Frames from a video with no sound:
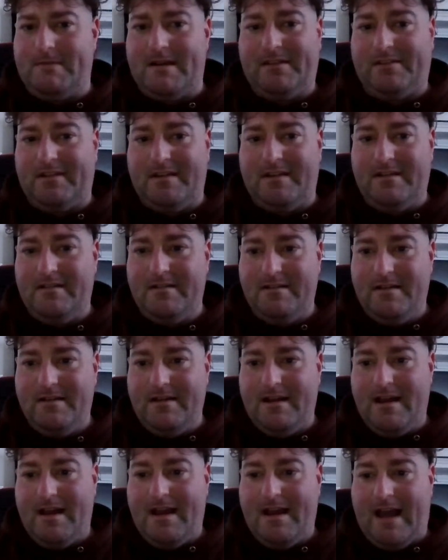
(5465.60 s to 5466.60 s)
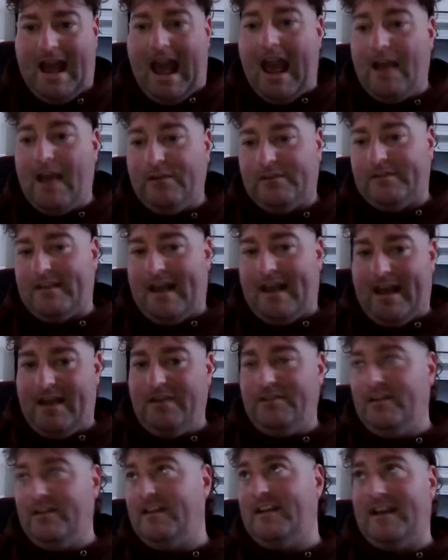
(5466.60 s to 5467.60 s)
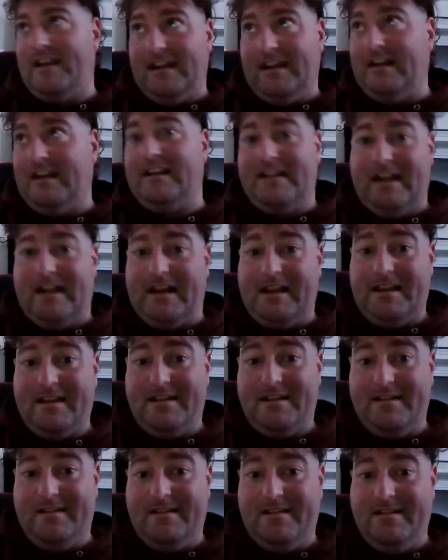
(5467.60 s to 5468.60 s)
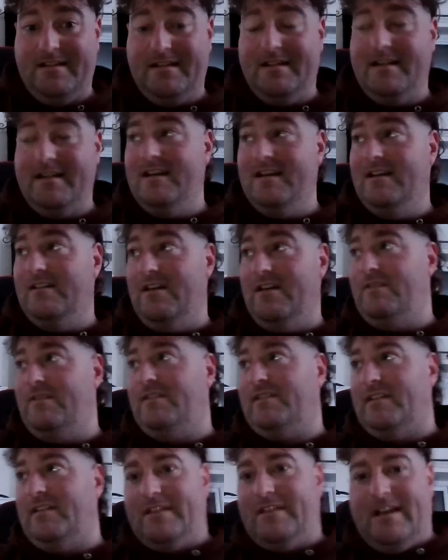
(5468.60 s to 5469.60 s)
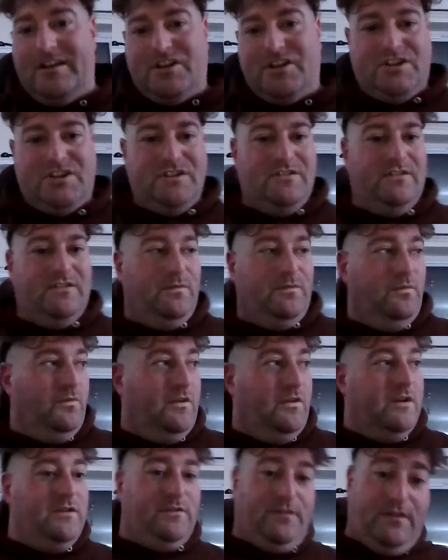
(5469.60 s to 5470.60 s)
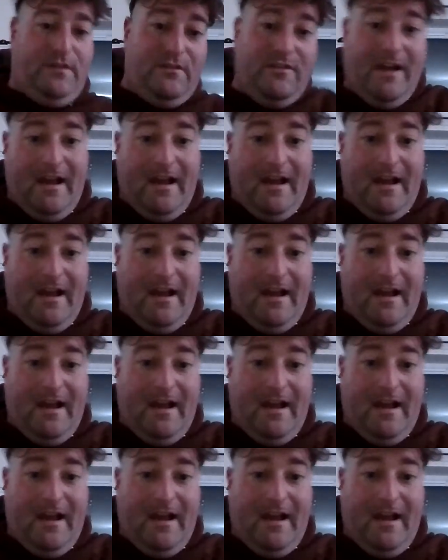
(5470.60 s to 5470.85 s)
matter. A house is a house at the end of the day. If it's attached to one or two